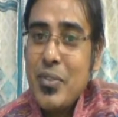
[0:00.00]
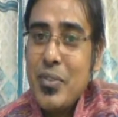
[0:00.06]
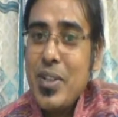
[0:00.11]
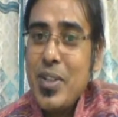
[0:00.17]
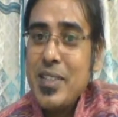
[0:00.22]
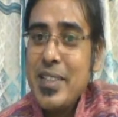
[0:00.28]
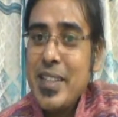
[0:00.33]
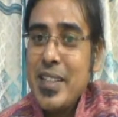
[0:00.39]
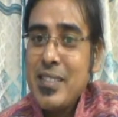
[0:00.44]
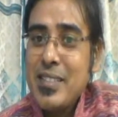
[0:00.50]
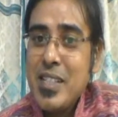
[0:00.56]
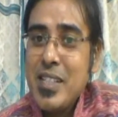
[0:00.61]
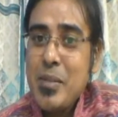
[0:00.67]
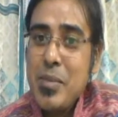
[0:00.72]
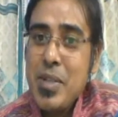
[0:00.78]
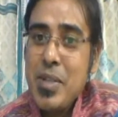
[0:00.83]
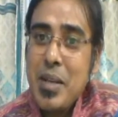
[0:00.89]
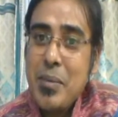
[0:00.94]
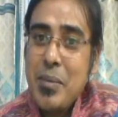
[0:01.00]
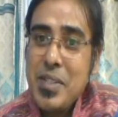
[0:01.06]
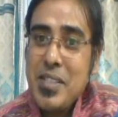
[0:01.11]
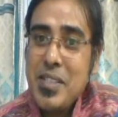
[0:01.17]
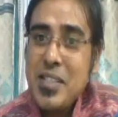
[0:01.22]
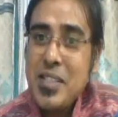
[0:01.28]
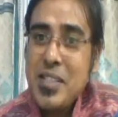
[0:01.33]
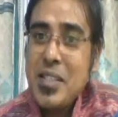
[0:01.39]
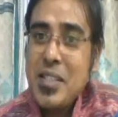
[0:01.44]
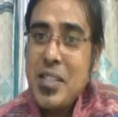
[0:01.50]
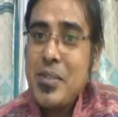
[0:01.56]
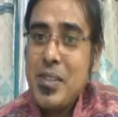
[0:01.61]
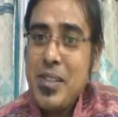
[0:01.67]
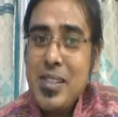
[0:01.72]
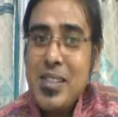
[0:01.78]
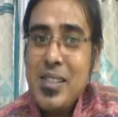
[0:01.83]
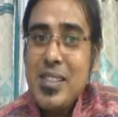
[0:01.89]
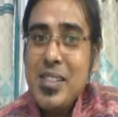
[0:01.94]
was extremely appreciable.
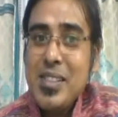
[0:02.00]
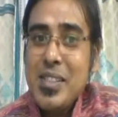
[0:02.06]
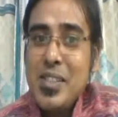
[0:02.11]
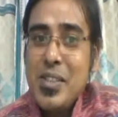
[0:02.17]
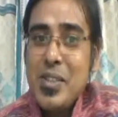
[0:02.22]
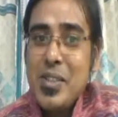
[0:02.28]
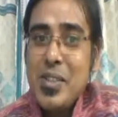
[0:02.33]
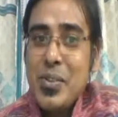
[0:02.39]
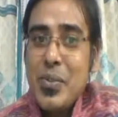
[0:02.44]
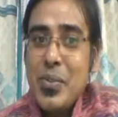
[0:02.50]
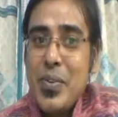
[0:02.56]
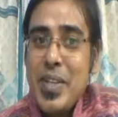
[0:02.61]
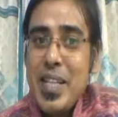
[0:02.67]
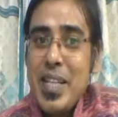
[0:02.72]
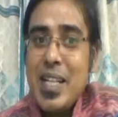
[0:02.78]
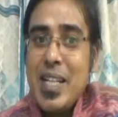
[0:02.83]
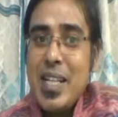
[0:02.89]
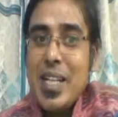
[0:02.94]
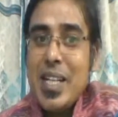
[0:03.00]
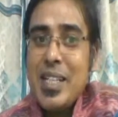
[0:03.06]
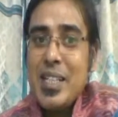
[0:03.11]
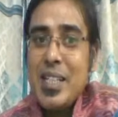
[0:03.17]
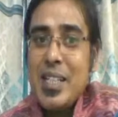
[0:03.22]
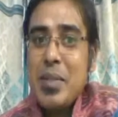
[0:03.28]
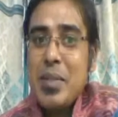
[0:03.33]
We enlightened by